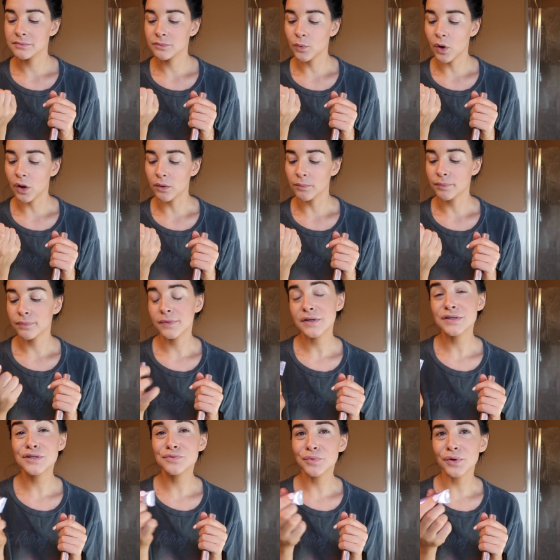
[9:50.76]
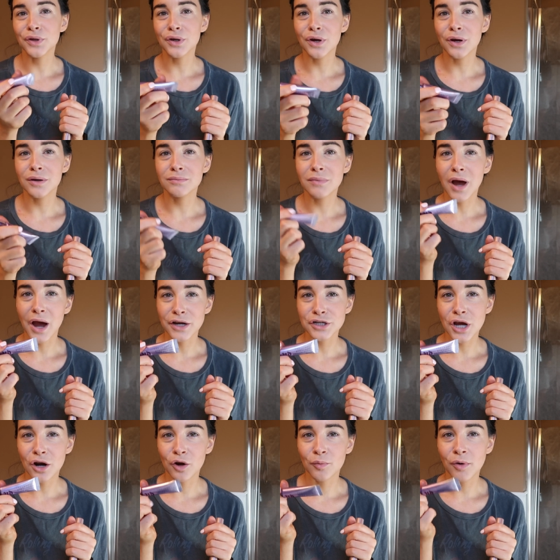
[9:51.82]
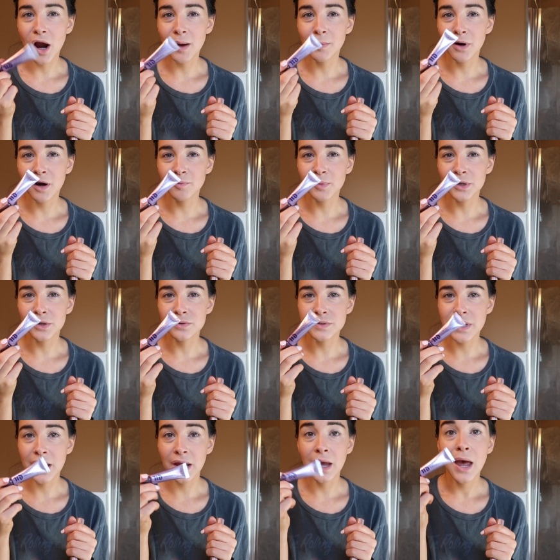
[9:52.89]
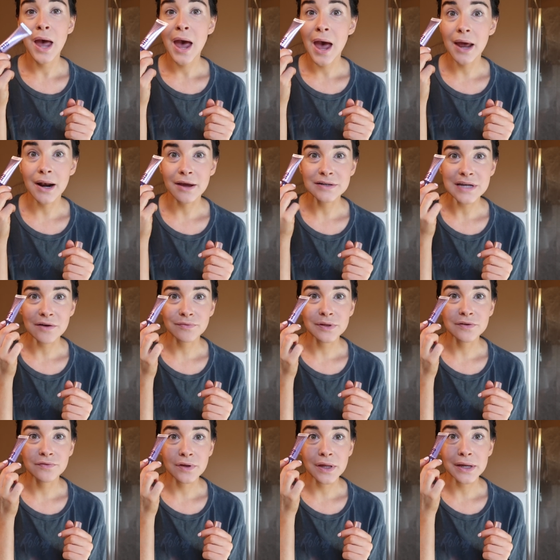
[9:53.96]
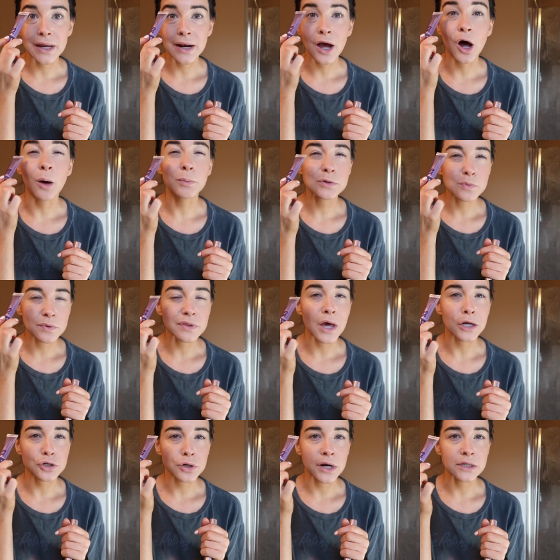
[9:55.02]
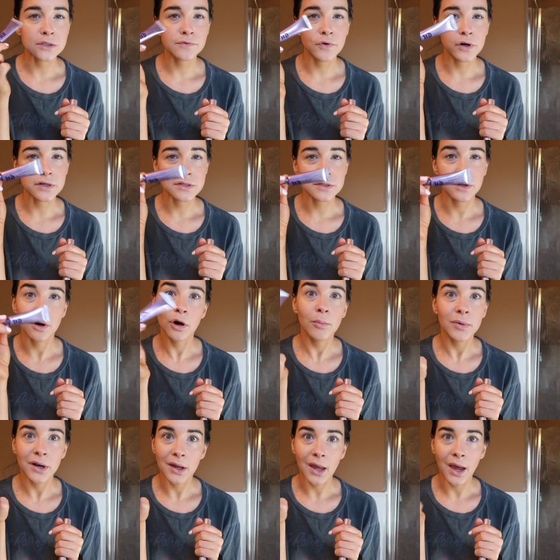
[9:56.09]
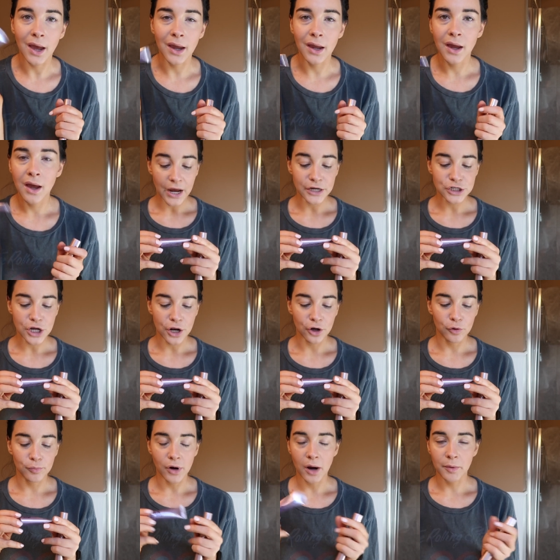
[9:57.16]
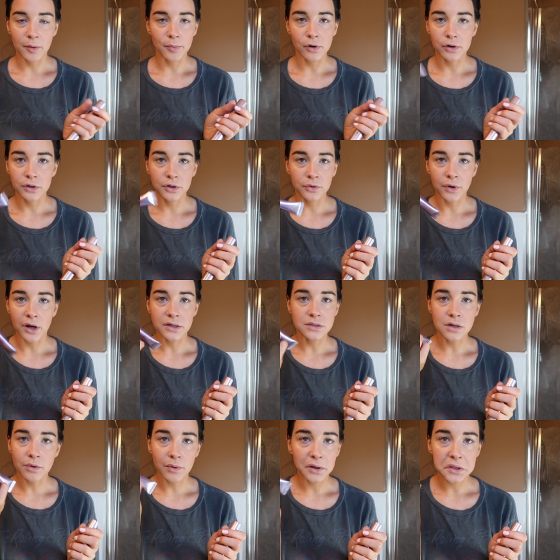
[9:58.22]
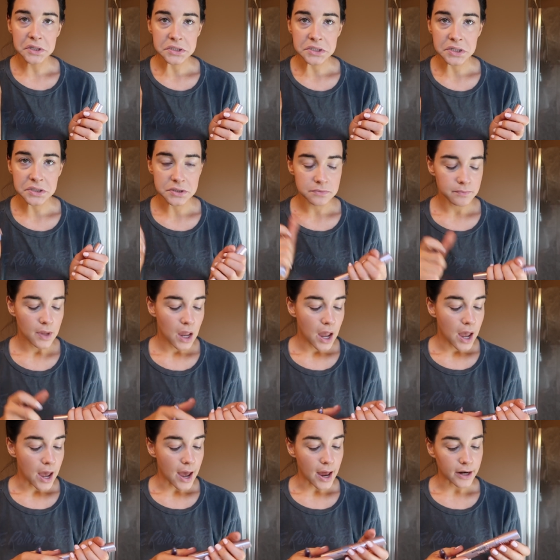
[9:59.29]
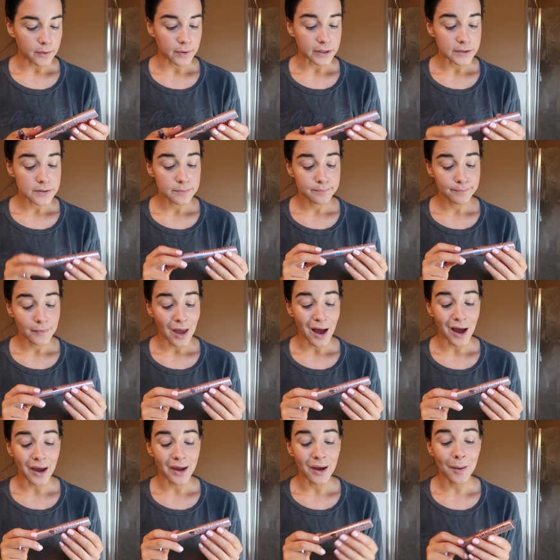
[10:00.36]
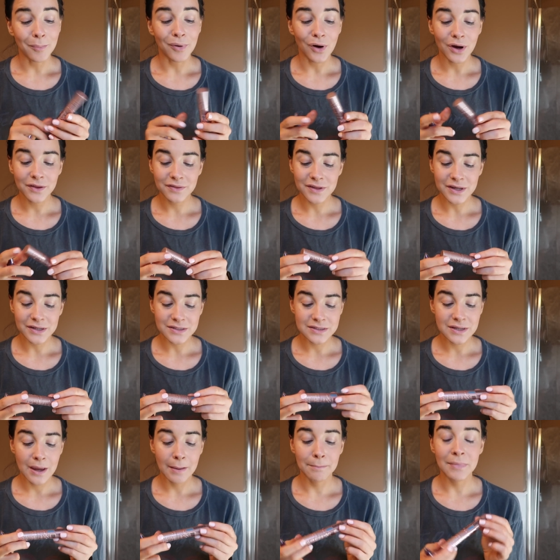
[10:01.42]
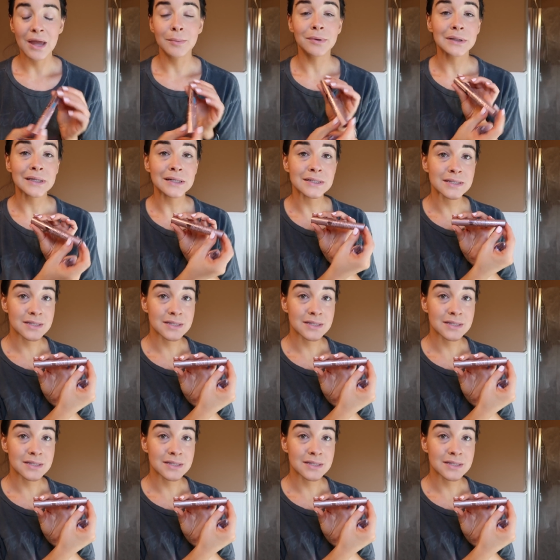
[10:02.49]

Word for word: well, this is really good eyeshadow primer I've been using, and I definitely feel like it helps with that transfer. It's the Urban Decay eyeshadow primer, but you guys know what this is. Anyways, I bought this Maybelline